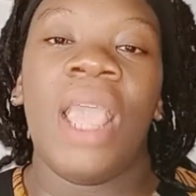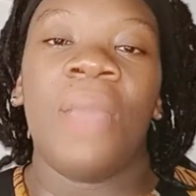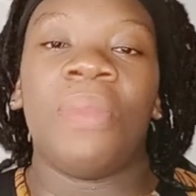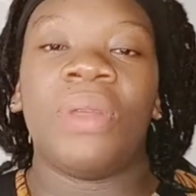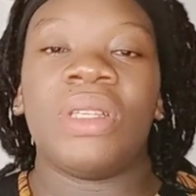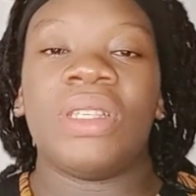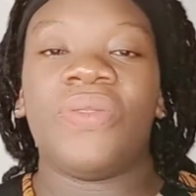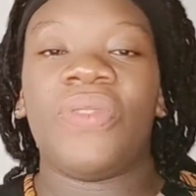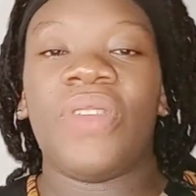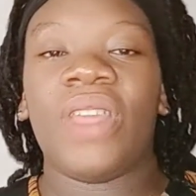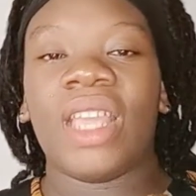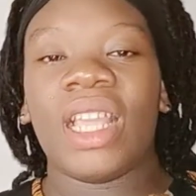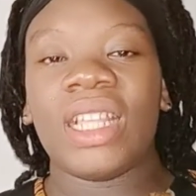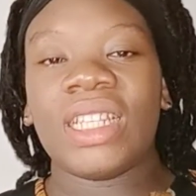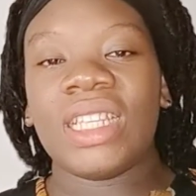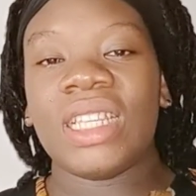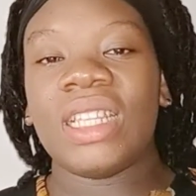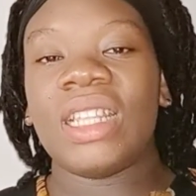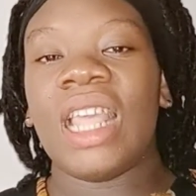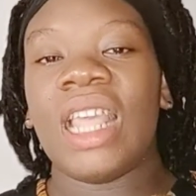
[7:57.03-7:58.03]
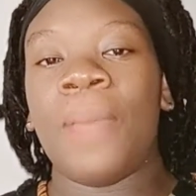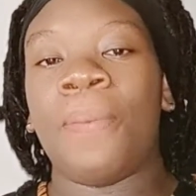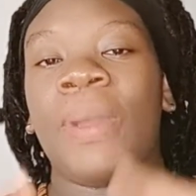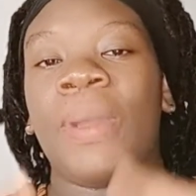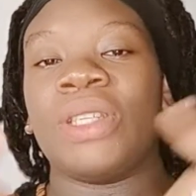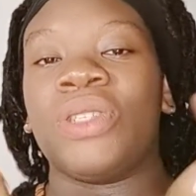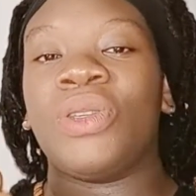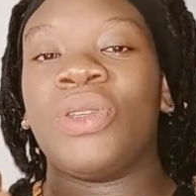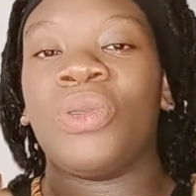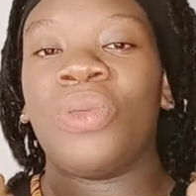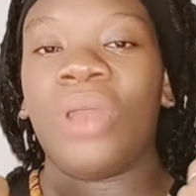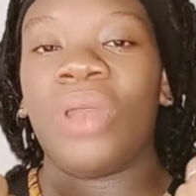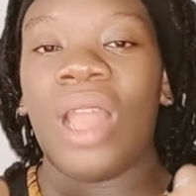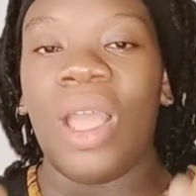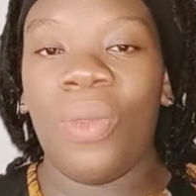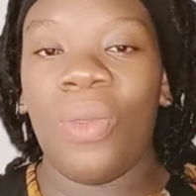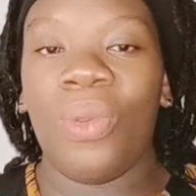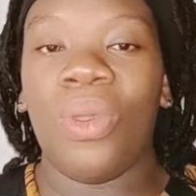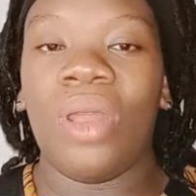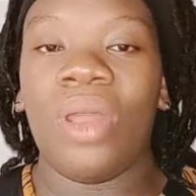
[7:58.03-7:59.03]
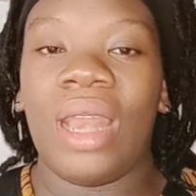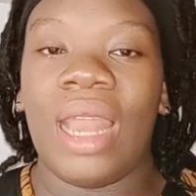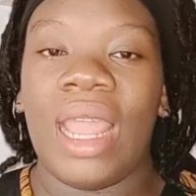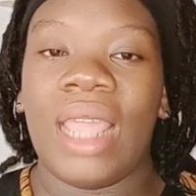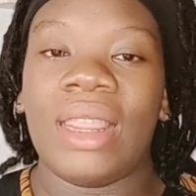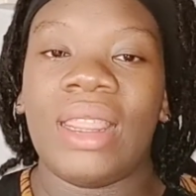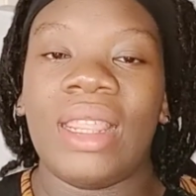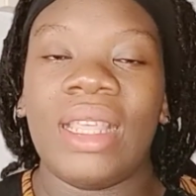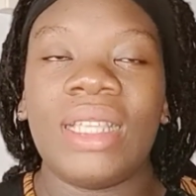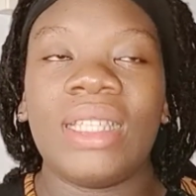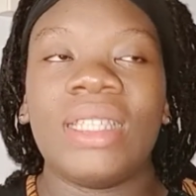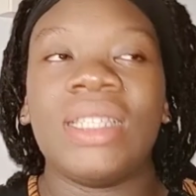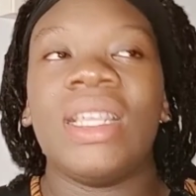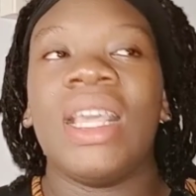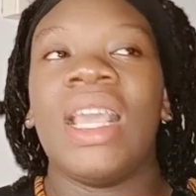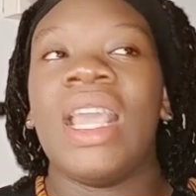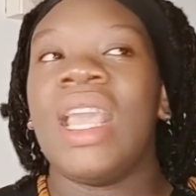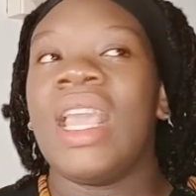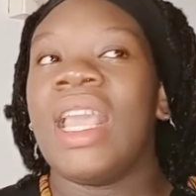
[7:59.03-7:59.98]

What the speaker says: but if you're getting a particular one like this,